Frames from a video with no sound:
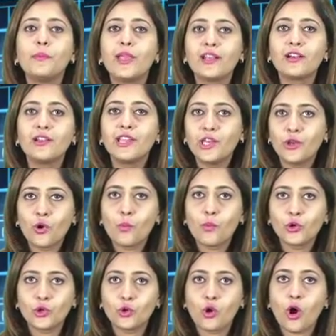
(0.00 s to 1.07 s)
maker Hero
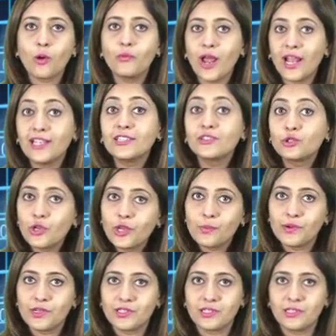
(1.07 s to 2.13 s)
MotoCorp rallied
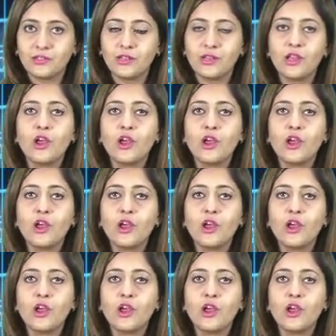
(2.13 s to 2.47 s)
3%,